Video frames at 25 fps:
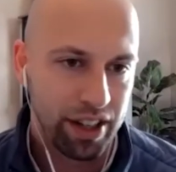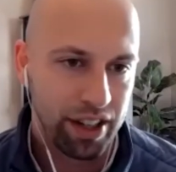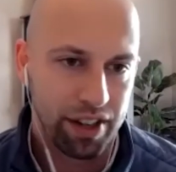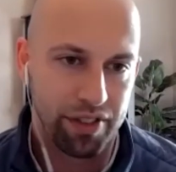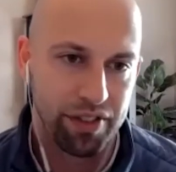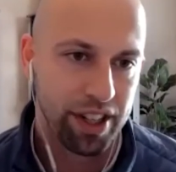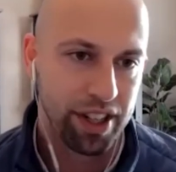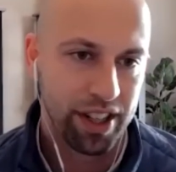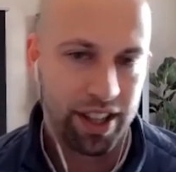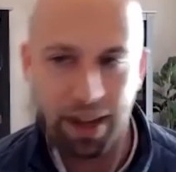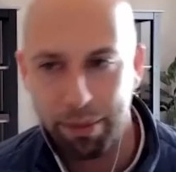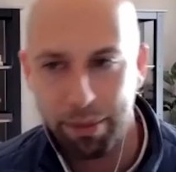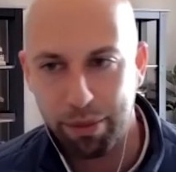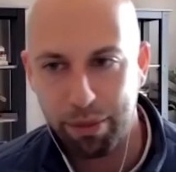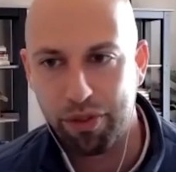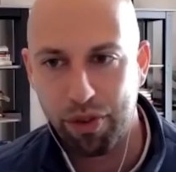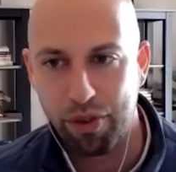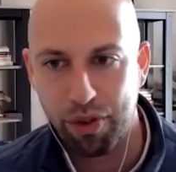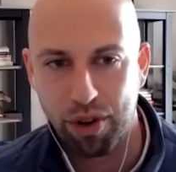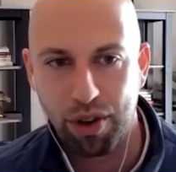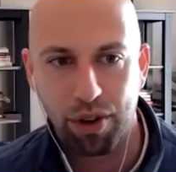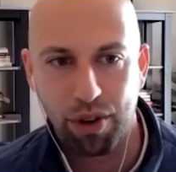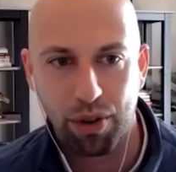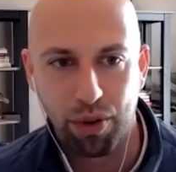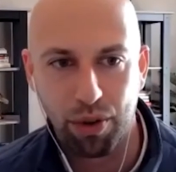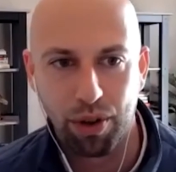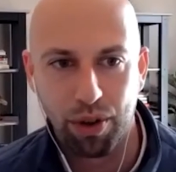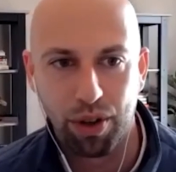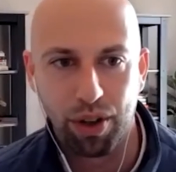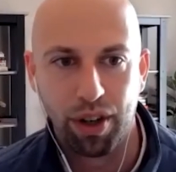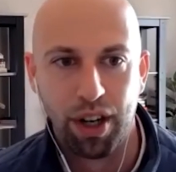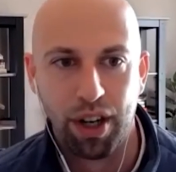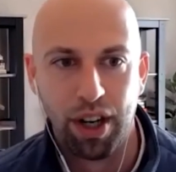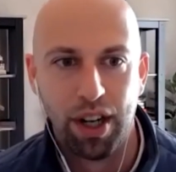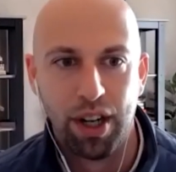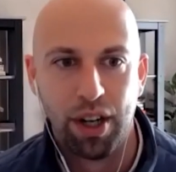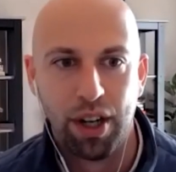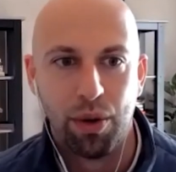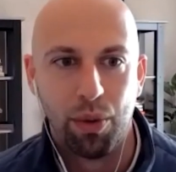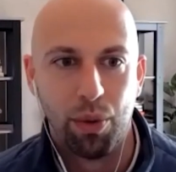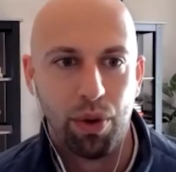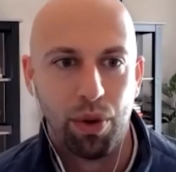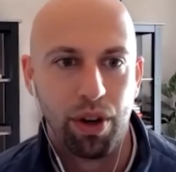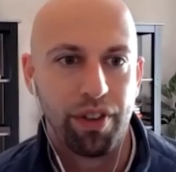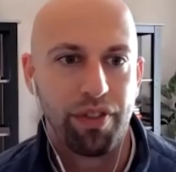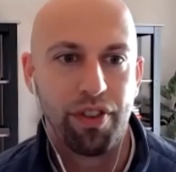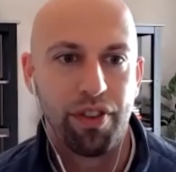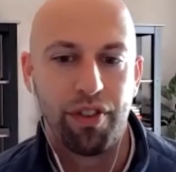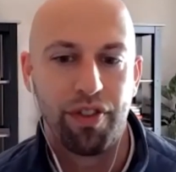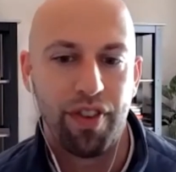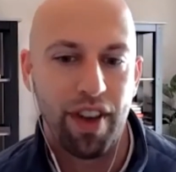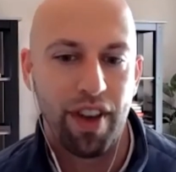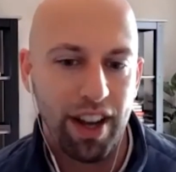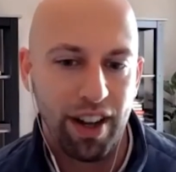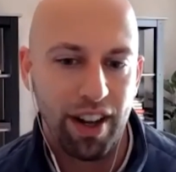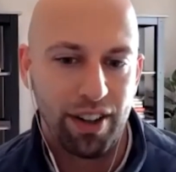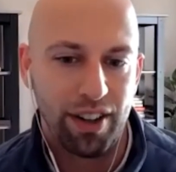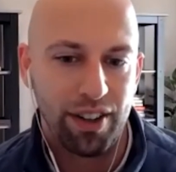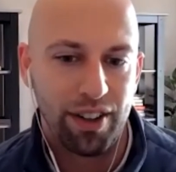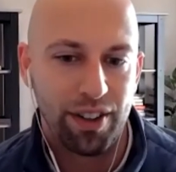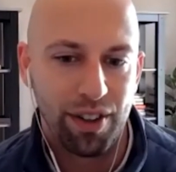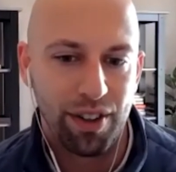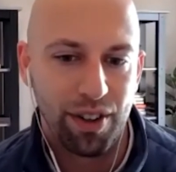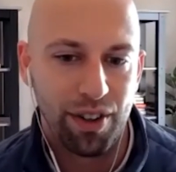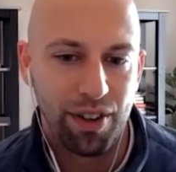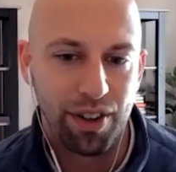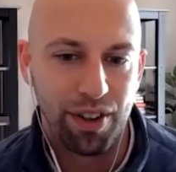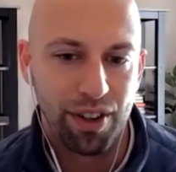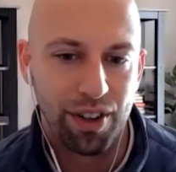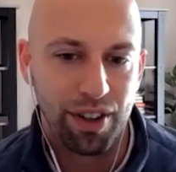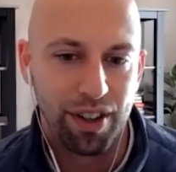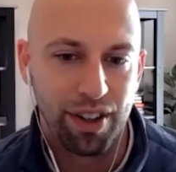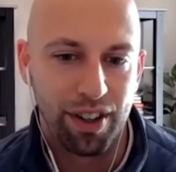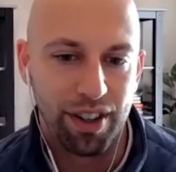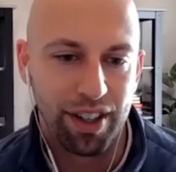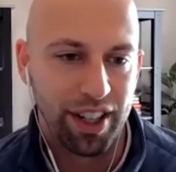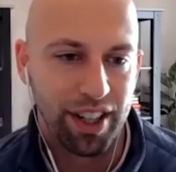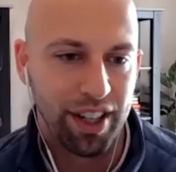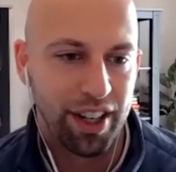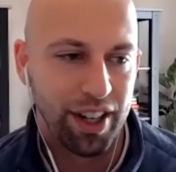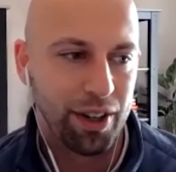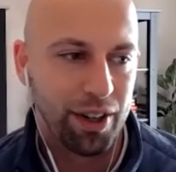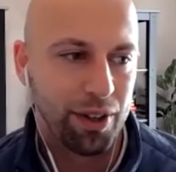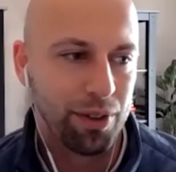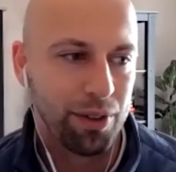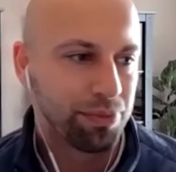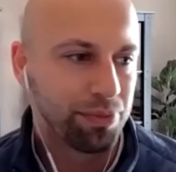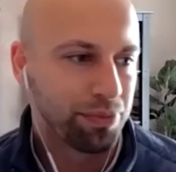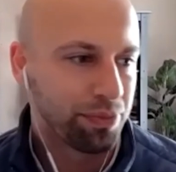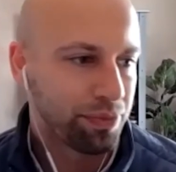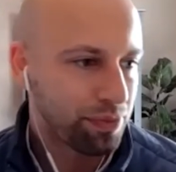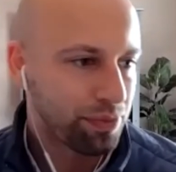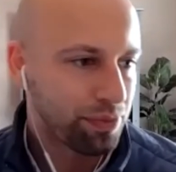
You haven't done that before," or "What if you fail?" or you know